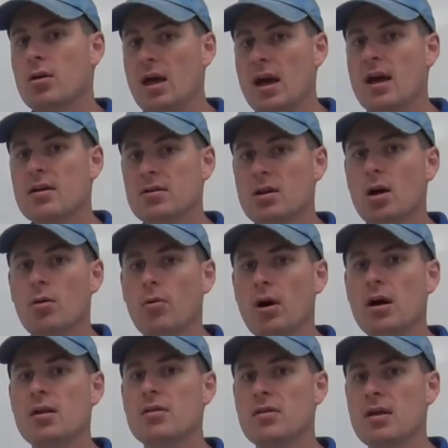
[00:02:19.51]
hey, you know
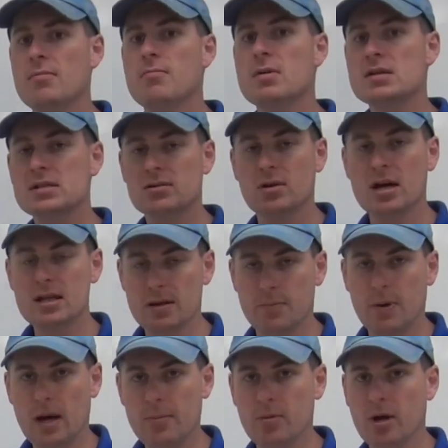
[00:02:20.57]
what, they misled the
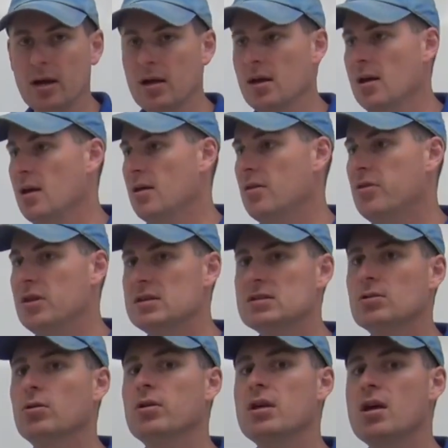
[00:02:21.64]
public.
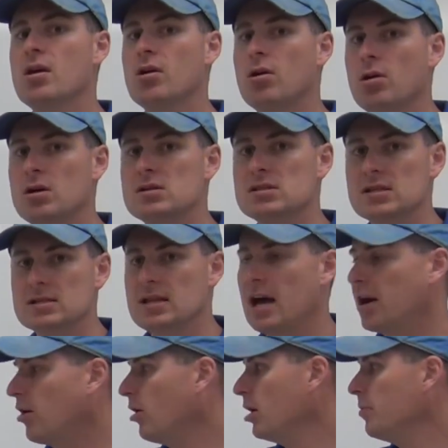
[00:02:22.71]
This only increases
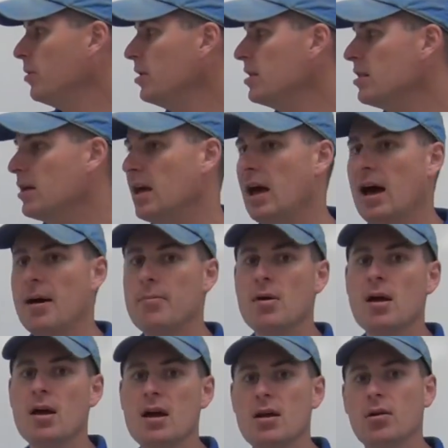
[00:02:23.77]
that credibility
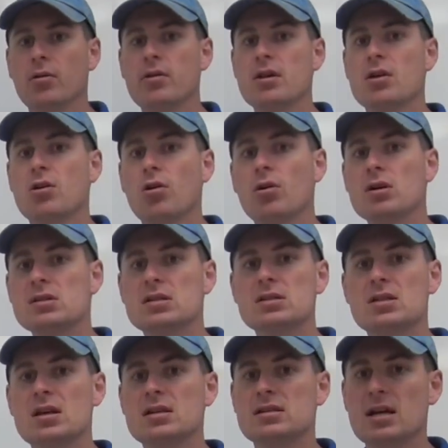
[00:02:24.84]
gap. It only
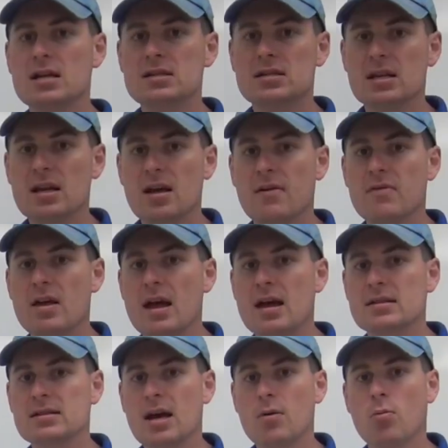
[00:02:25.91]
increases the intensity of the
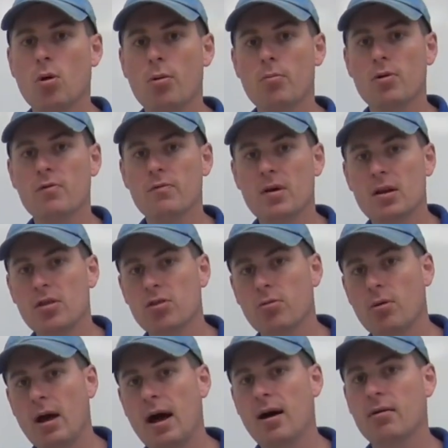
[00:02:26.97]
anti war movement
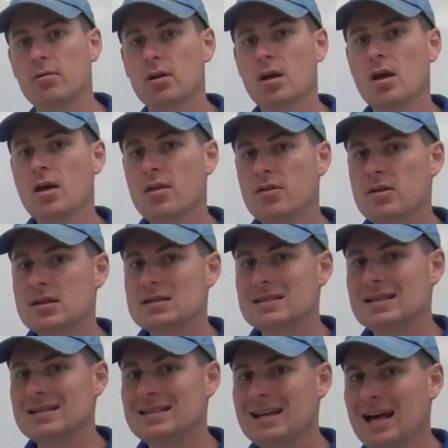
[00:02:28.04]
throughout
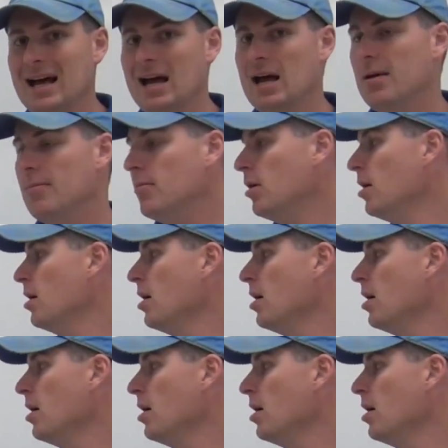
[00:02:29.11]
this time.